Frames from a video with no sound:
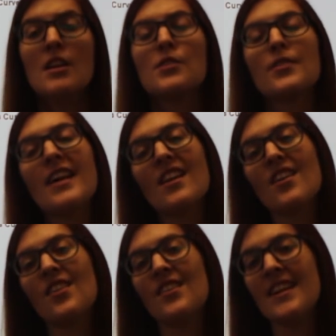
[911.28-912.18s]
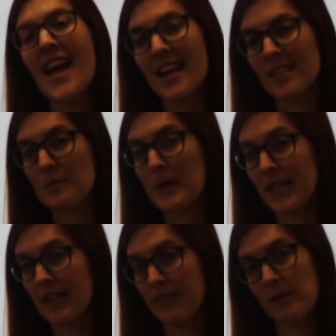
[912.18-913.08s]
so that on our next
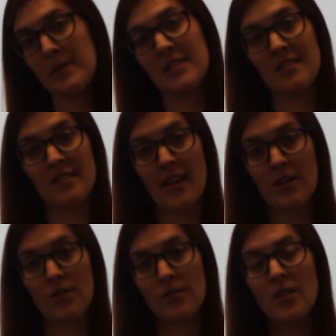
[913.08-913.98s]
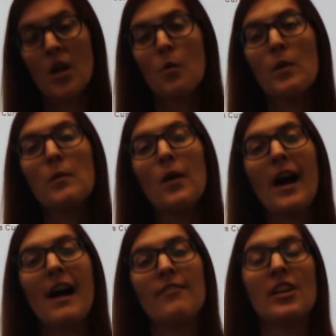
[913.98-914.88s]
peak of the business cycle, we will
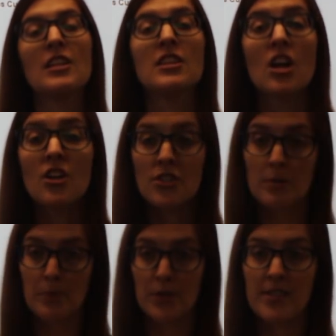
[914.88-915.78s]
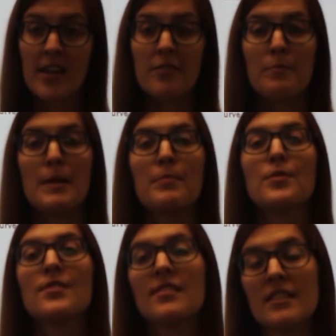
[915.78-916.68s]
have a larger percent of people
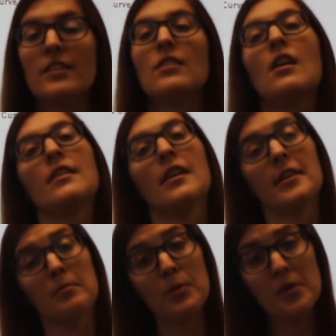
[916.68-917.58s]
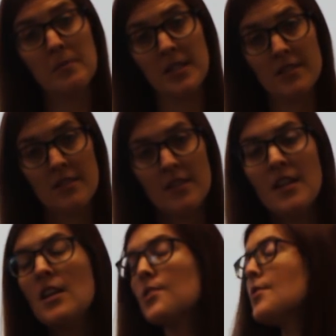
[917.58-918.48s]
still on unemployment.
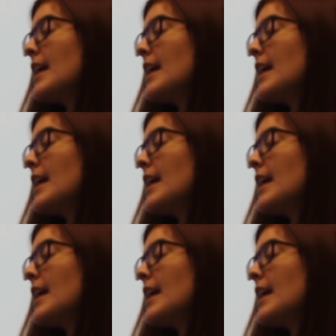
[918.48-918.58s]
So